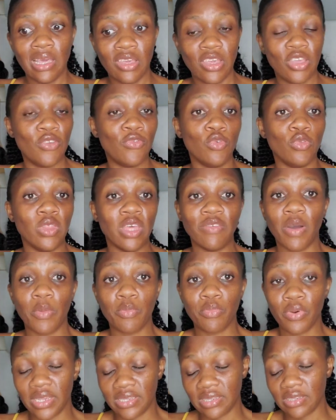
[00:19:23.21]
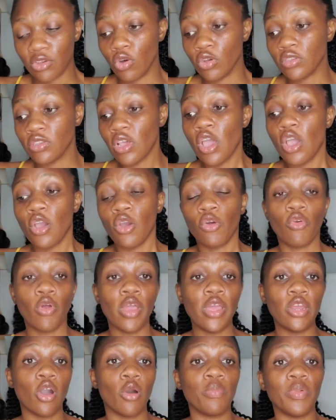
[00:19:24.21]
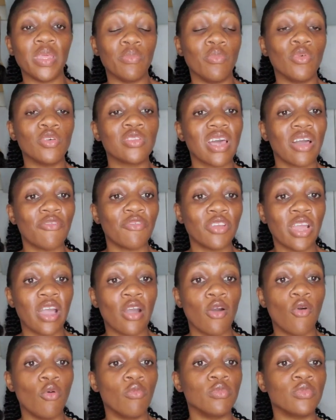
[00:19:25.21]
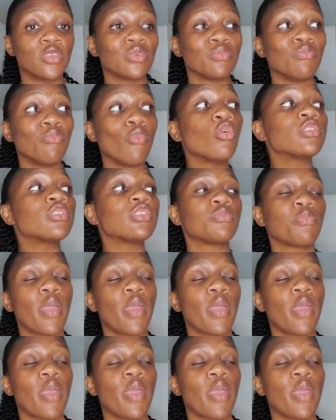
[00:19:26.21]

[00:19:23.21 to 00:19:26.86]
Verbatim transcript: if you never praise because growing up in most african homes most